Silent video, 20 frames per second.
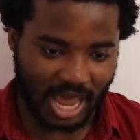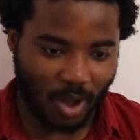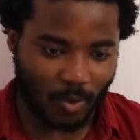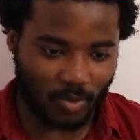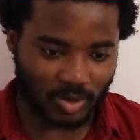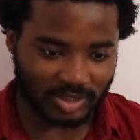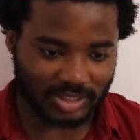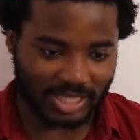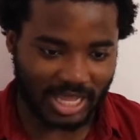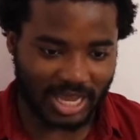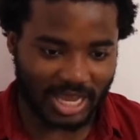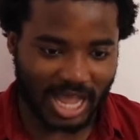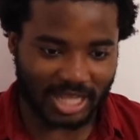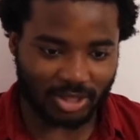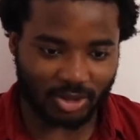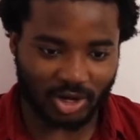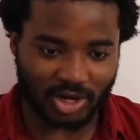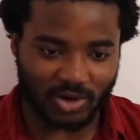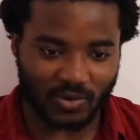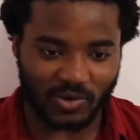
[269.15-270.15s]
I was like, I
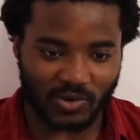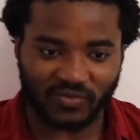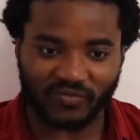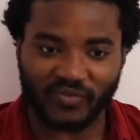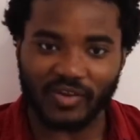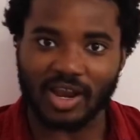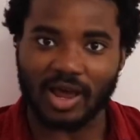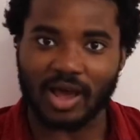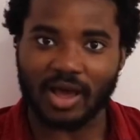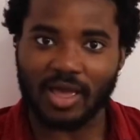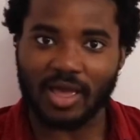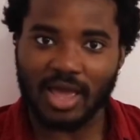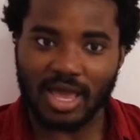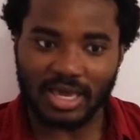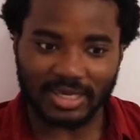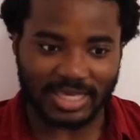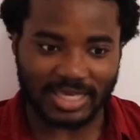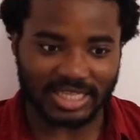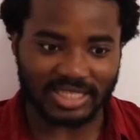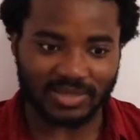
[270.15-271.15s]
thought he was finna
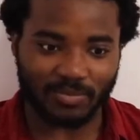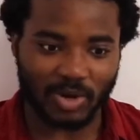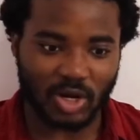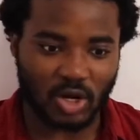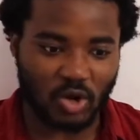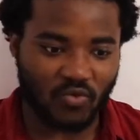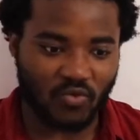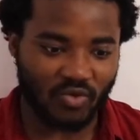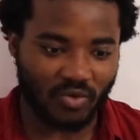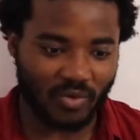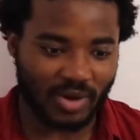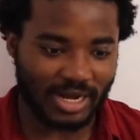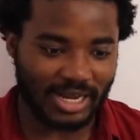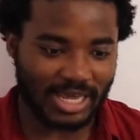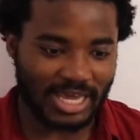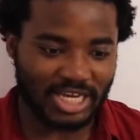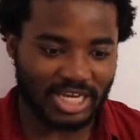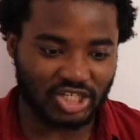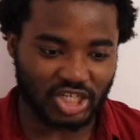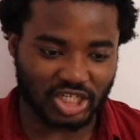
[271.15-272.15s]
get to maneuvering.
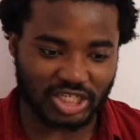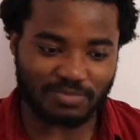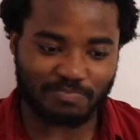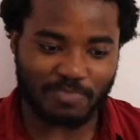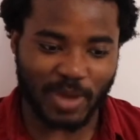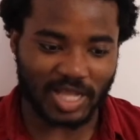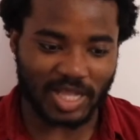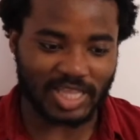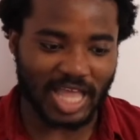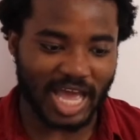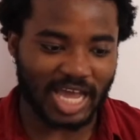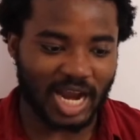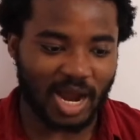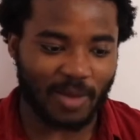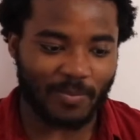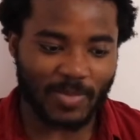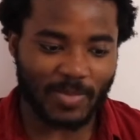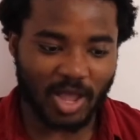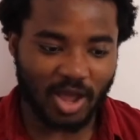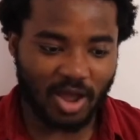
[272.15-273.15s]
He just picked that
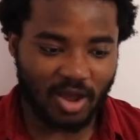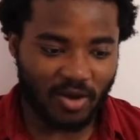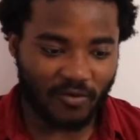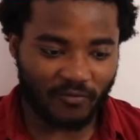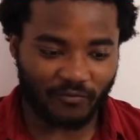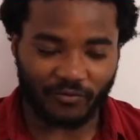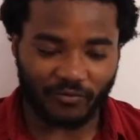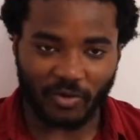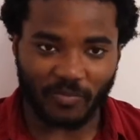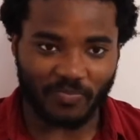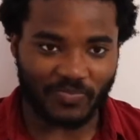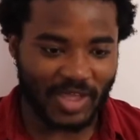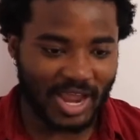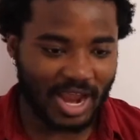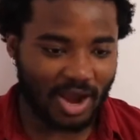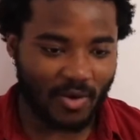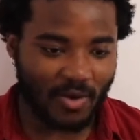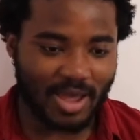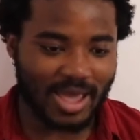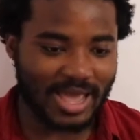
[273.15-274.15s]
up from
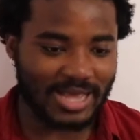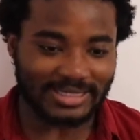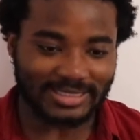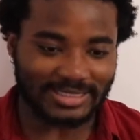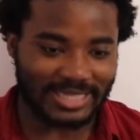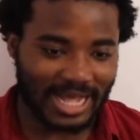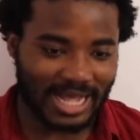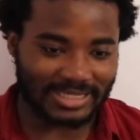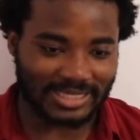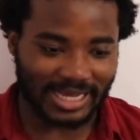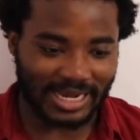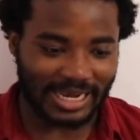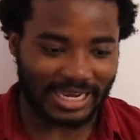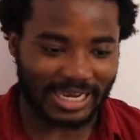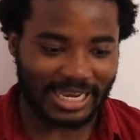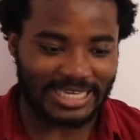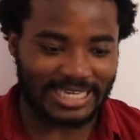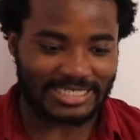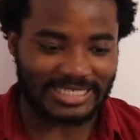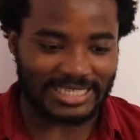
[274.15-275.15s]
there and got to
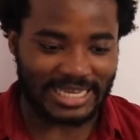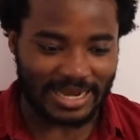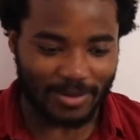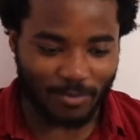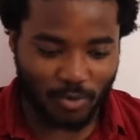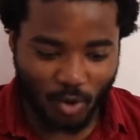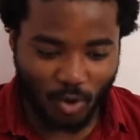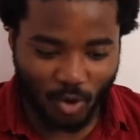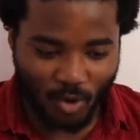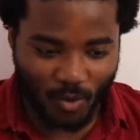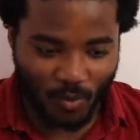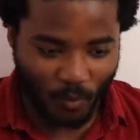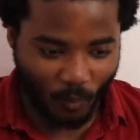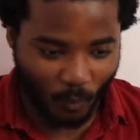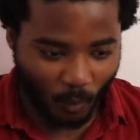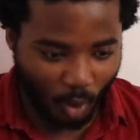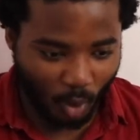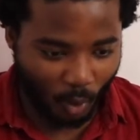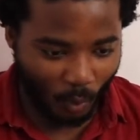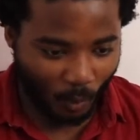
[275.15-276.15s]
lacing it. Whoa.
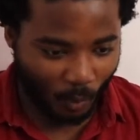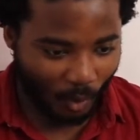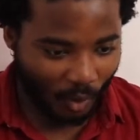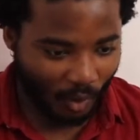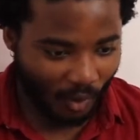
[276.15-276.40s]
Whoa.